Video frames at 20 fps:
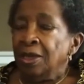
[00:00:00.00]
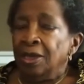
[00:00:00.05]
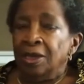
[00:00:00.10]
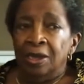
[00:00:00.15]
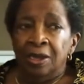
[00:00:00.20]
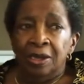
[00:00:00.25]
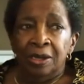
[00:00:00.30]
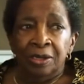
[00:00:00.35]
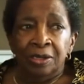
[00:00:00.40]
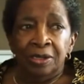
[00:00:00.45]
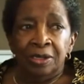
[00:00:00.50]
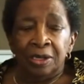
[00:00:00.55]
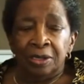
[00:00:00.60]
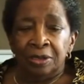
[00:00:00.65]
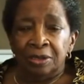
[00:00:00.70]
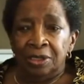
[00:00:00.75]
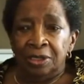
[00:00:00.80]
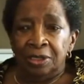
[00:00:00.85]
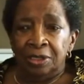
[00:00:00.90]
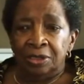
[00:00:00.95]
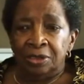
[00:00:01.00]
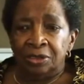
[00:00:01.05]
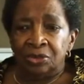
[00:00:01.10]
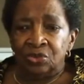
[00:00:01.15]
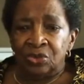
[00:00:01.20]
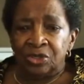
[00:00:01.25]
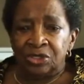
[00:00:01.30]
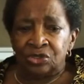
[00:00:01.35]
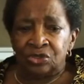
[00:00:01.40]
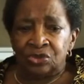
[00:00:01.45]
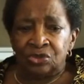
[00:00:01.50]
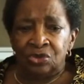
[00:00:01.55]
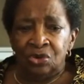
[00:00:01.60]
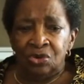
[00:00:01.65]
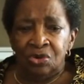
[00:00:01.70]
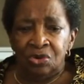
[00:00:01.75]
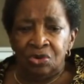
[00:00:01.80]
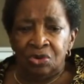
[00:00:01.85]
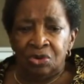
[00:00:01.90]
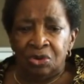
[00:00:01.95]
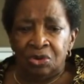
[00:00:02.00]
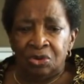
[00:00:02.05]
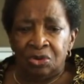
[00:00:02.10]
And it was so